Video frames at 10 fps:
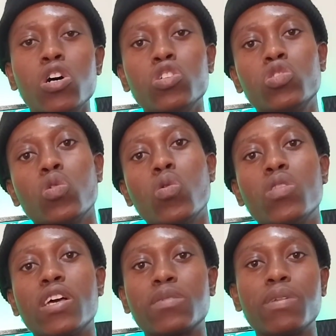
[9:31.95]
So
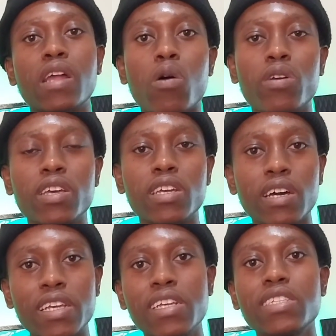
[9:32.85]
they explain how
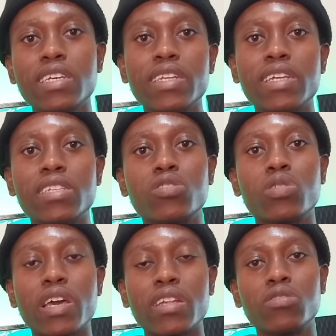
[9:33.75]
easy it is to
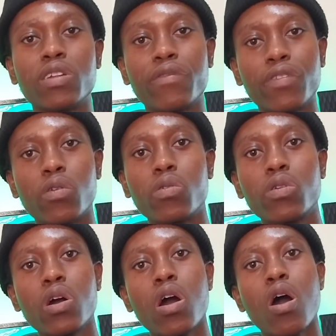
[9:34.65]
get into the
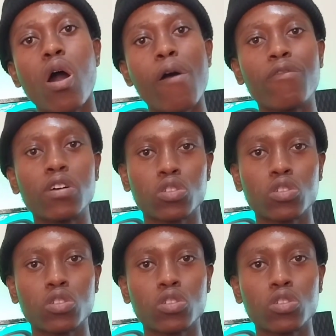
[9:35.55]
field of